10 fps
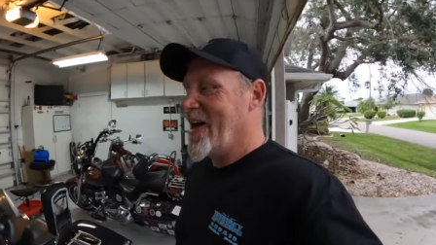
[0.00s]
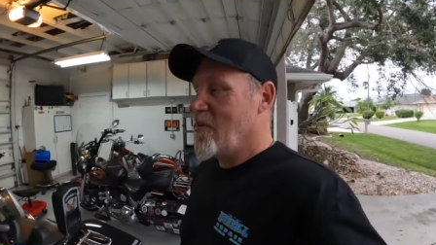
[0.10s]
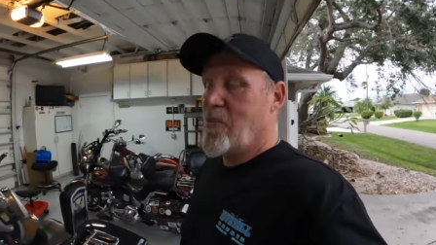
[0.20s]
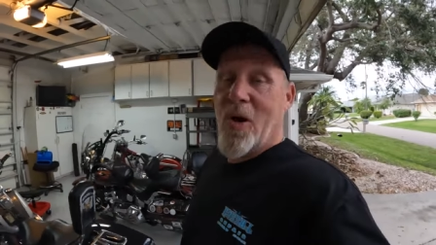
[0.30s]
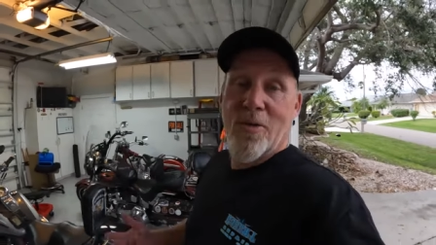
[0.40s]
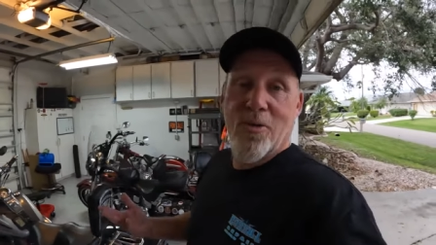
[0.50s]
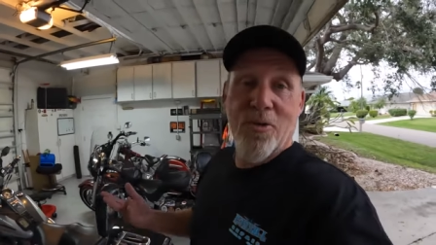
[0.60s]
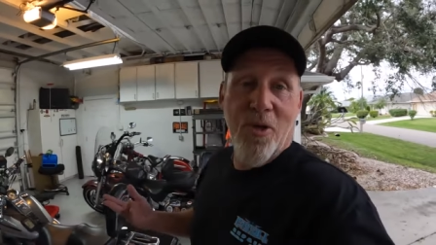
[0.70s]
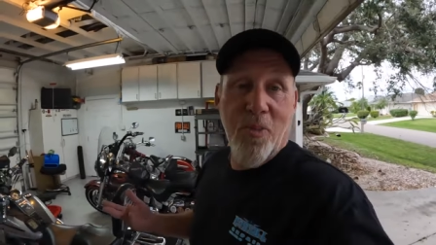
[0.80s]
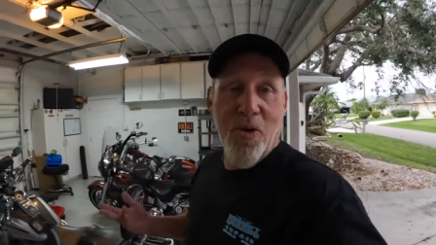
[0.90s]
And parts are
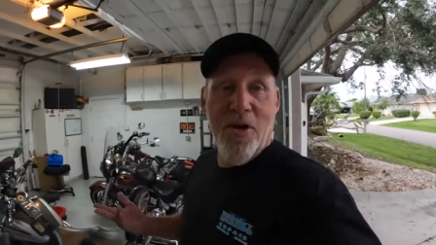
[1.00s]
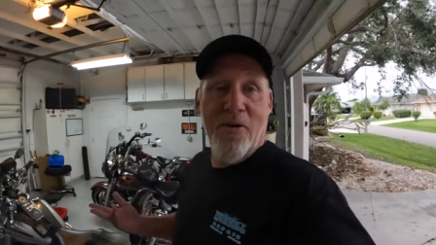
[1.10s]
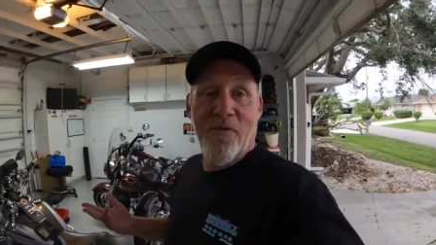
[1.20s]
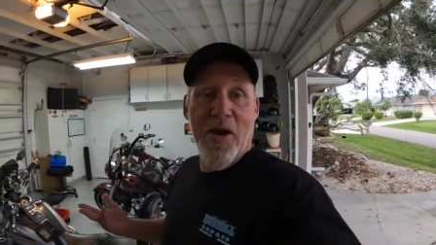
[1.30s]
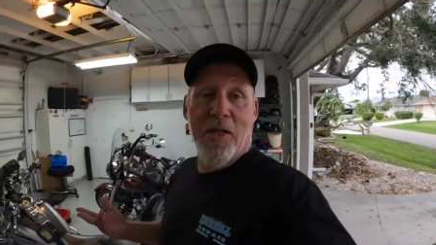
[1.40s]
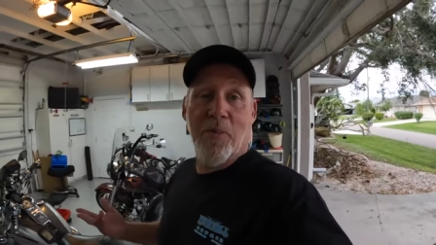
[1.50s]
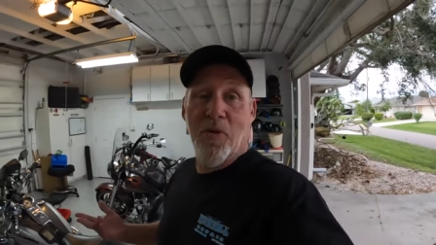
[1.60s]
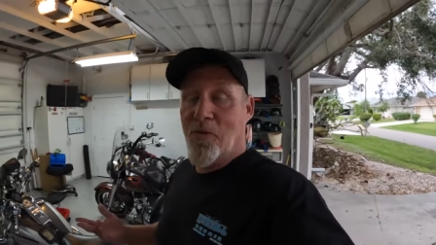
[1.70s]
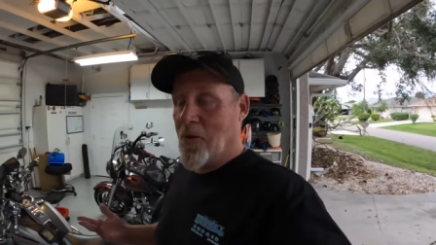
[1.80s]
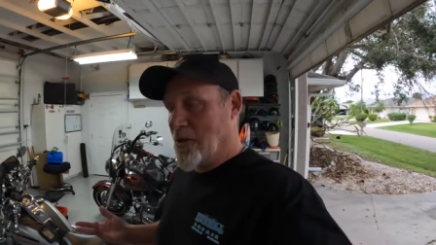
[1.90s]
still pretty
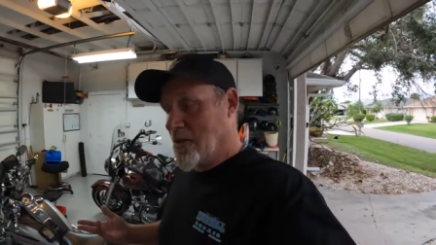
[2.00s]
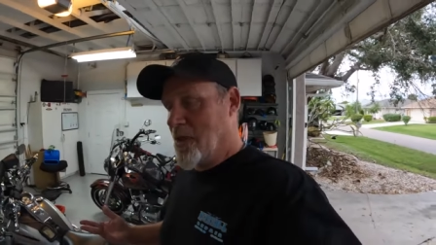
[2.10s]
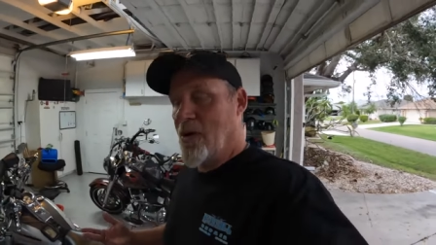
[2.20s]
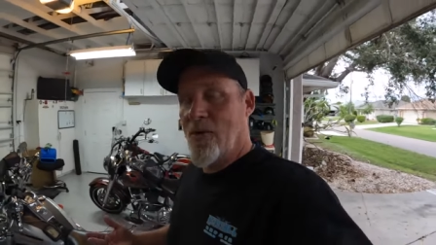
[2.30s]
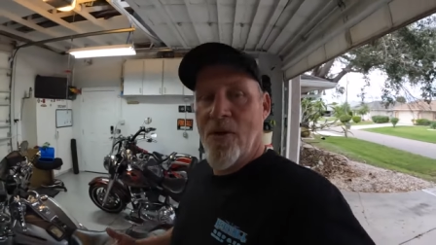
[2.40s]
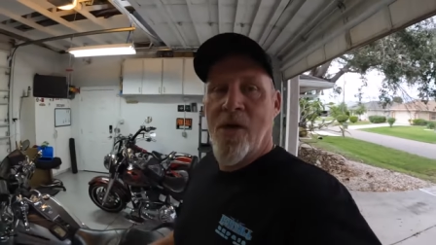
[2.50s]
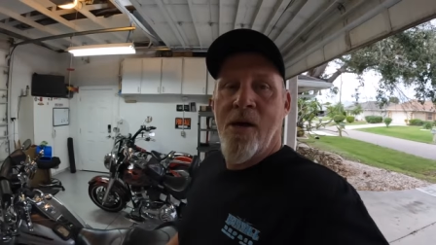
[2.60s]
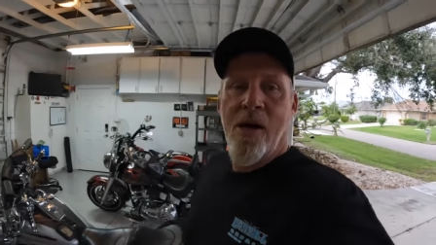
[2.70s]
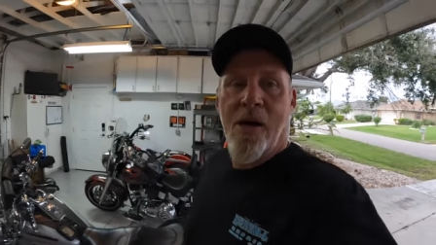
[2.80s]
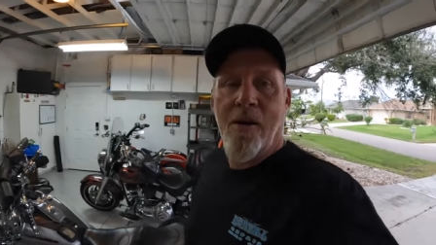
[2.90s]
available for it. So
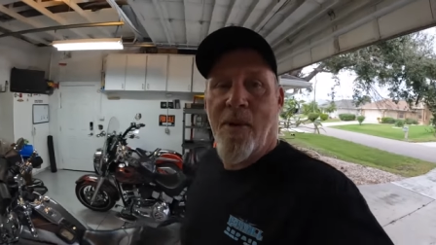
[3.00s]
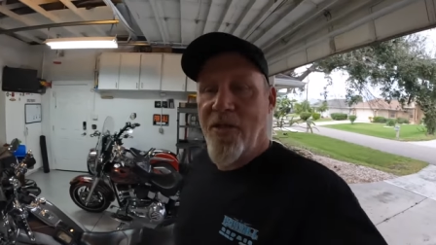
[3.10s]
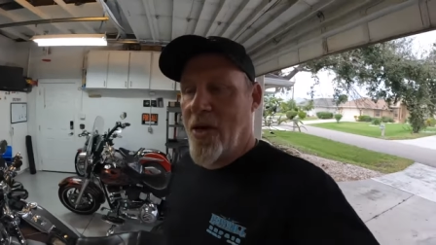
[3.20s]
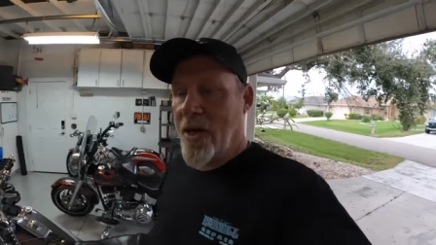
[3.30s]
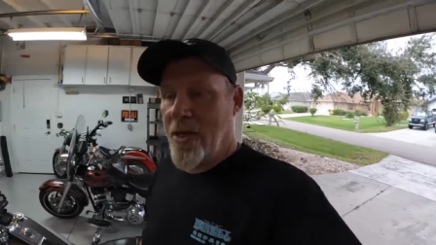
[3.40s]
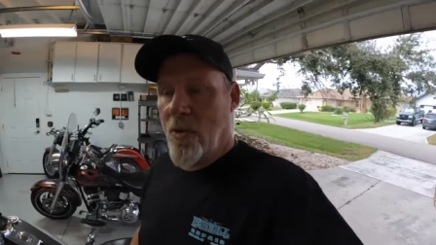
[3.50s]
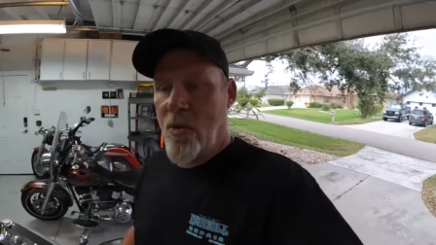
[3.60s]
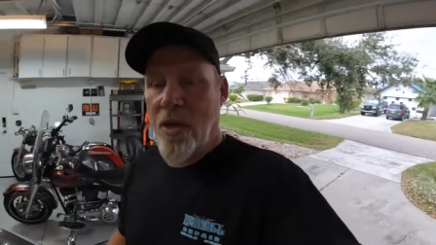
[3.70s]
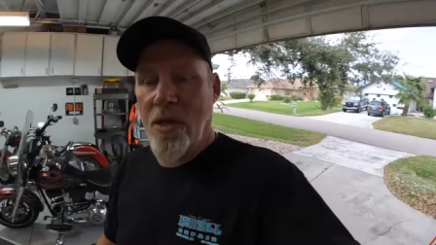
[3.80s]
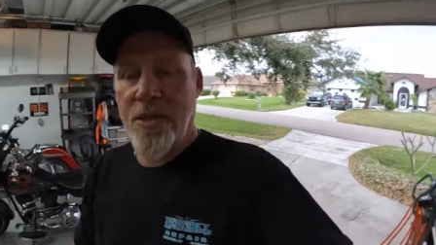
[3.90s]
um, I thought, you know
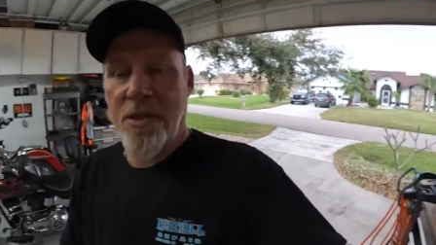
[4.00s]
what? I'll